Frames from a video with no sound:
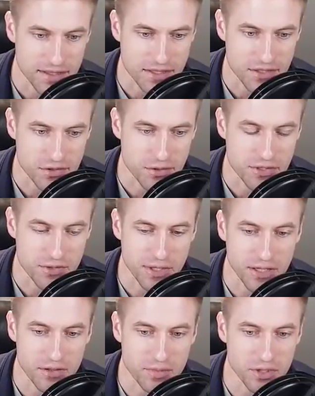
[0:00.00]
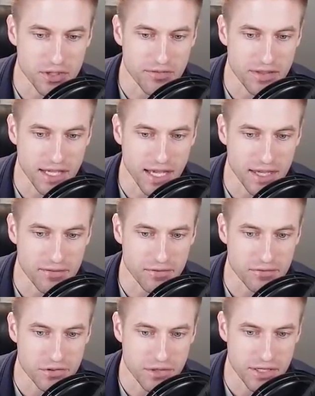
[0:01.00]
This is true as well in the book of the Cave
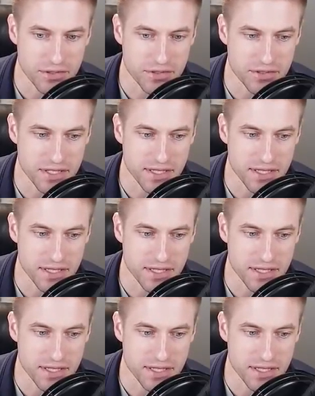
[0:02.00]
of Treasures.